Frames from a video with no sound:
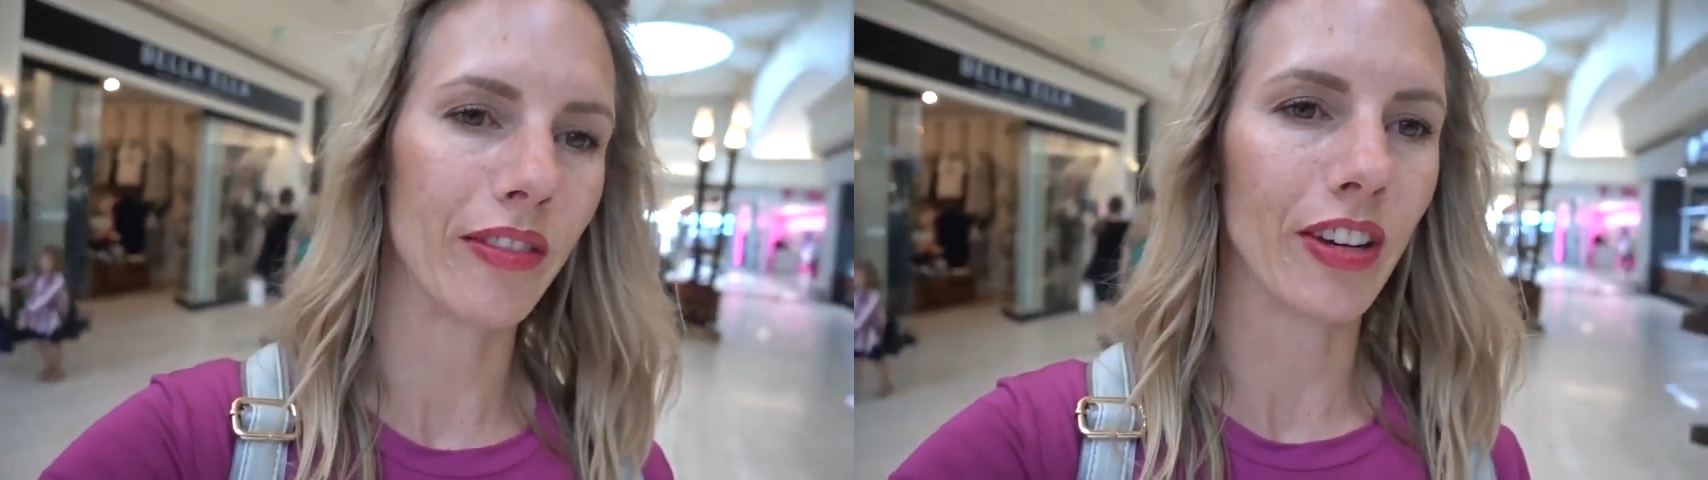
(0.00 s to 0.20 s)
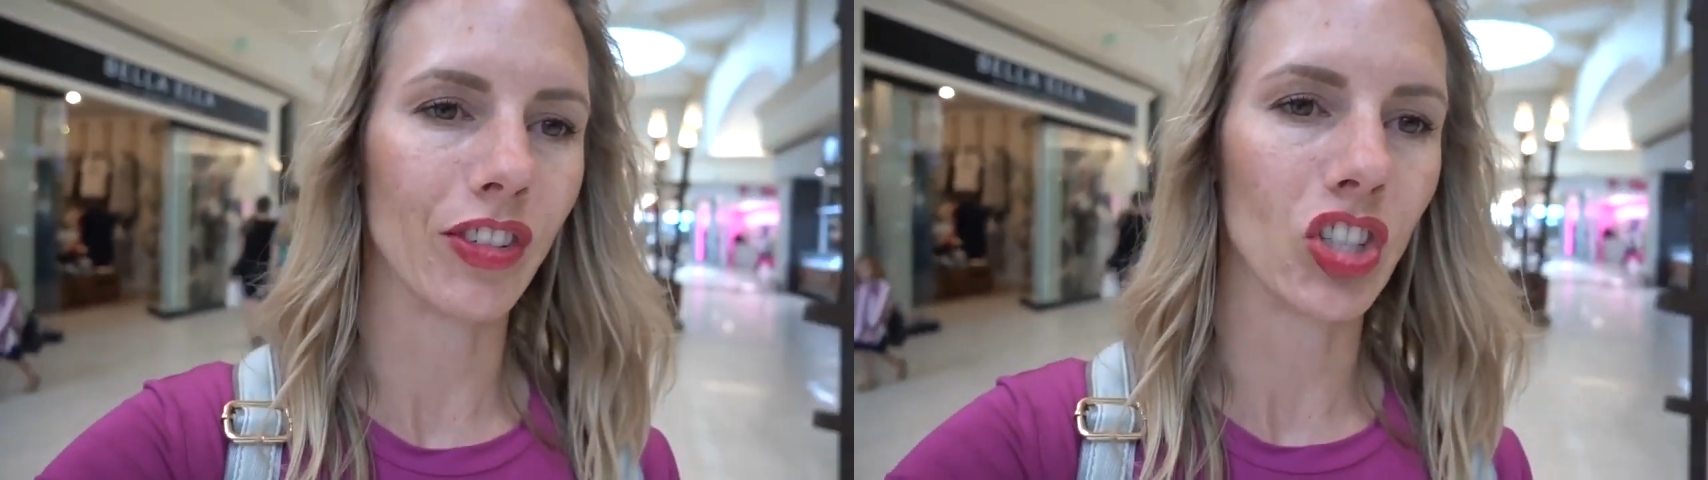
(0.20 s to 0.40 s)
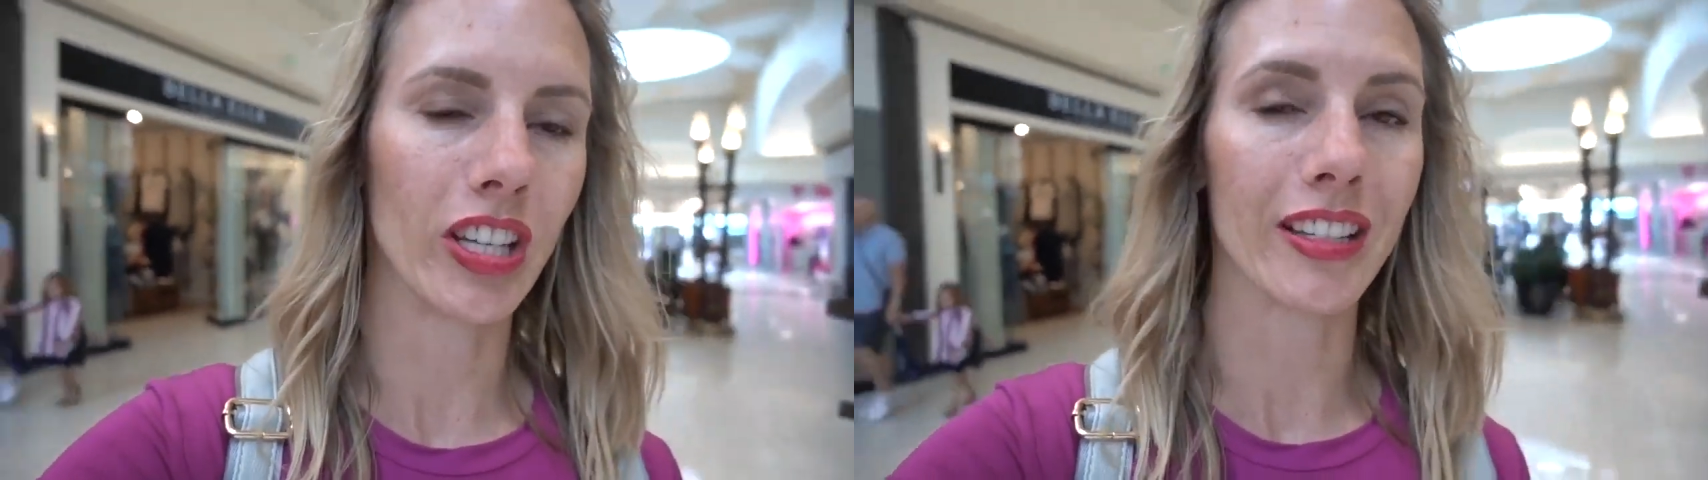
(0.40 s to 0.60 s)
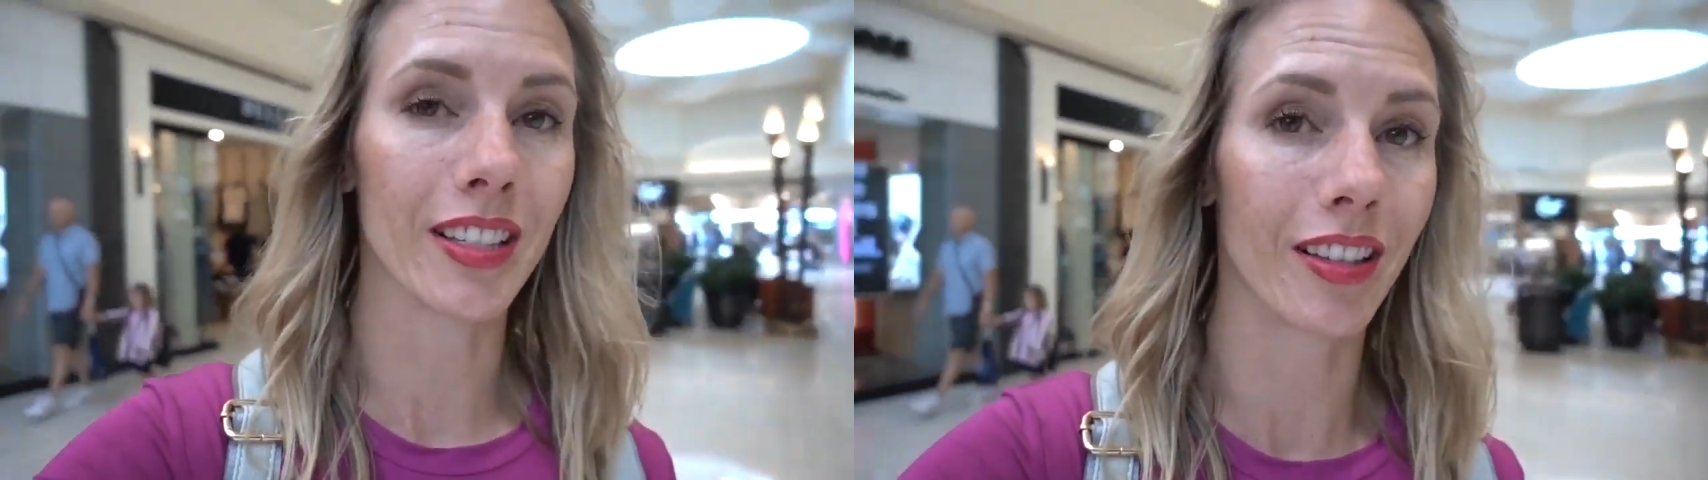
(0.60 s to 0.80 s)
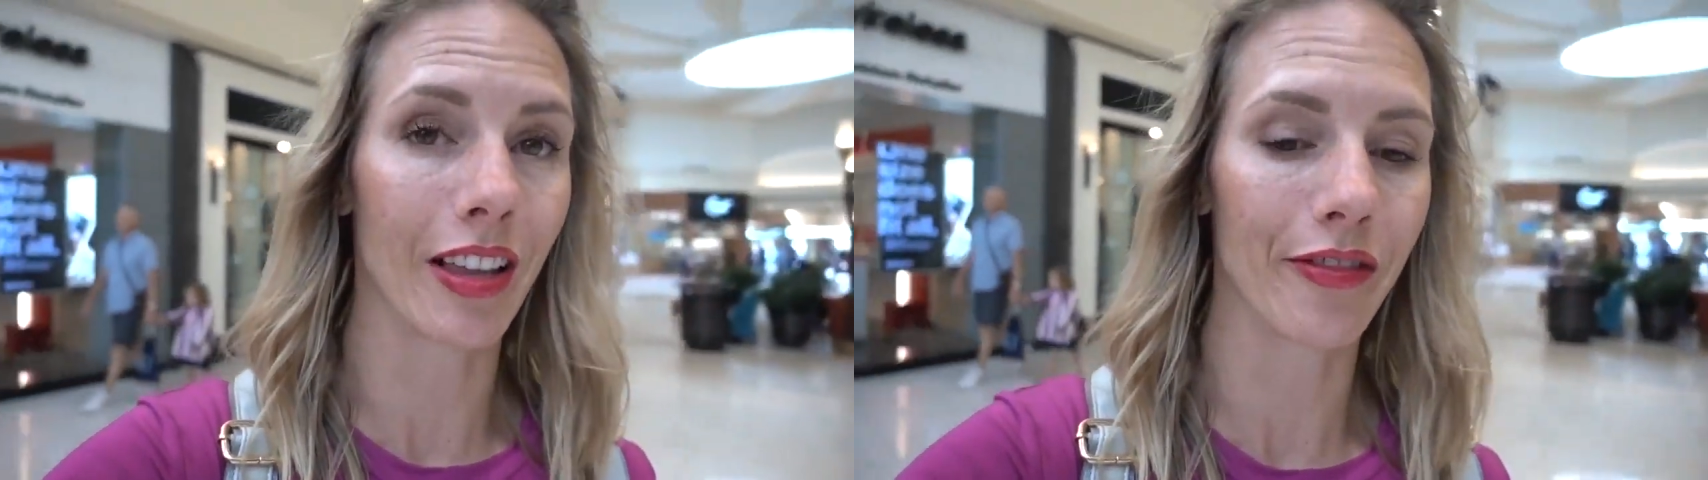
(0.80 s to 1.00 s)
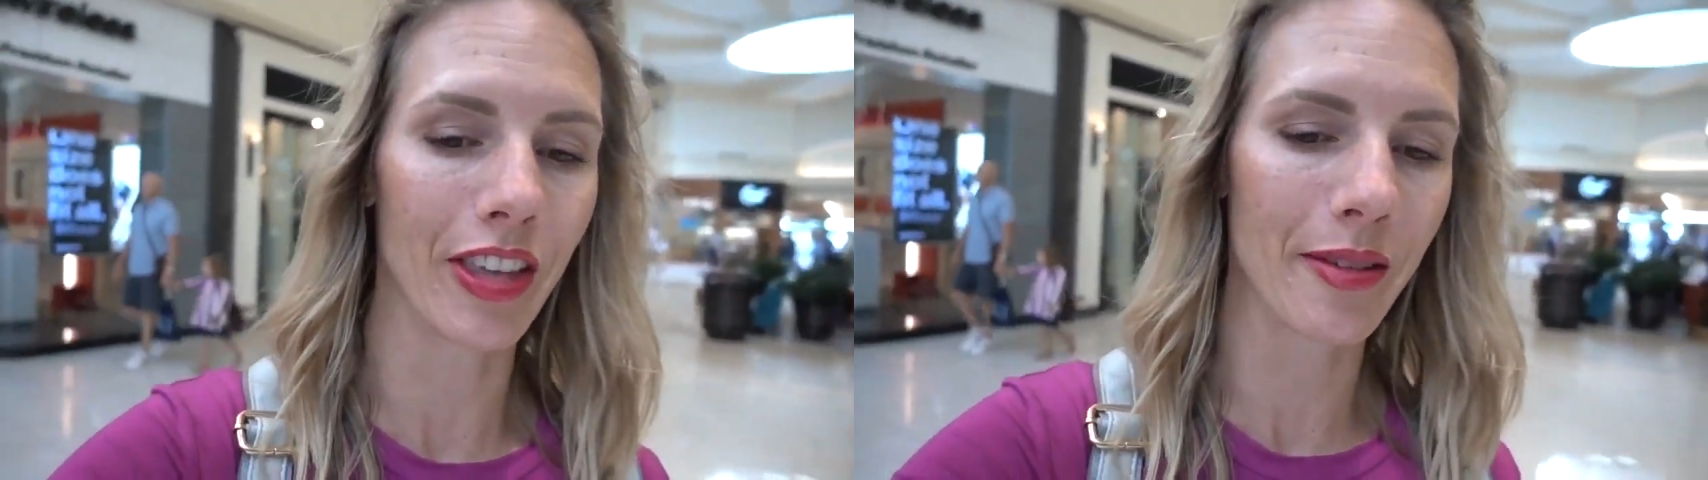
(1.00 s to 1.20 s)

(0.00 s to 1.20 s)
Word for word: even if she doesn't love